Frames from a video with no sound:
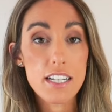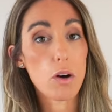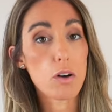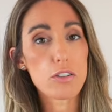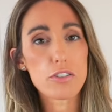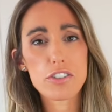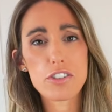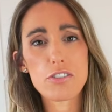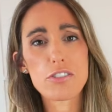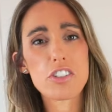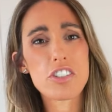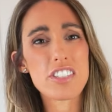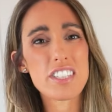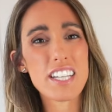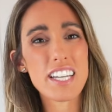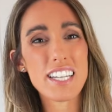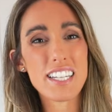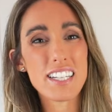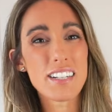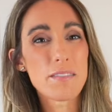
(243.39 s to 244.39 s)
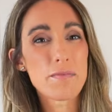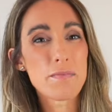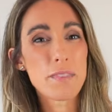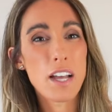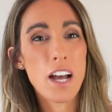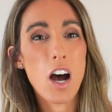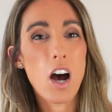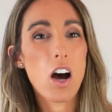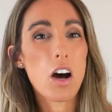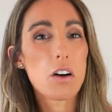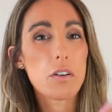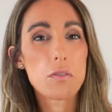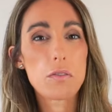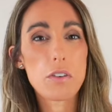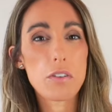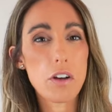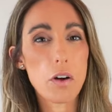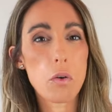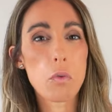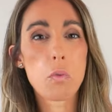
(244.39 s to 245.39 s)
Also just like
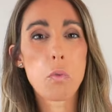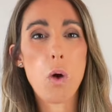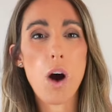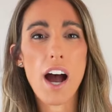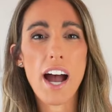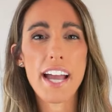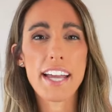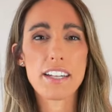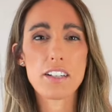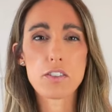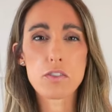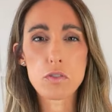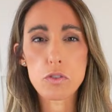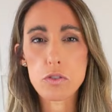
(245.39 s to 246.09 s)
a wide,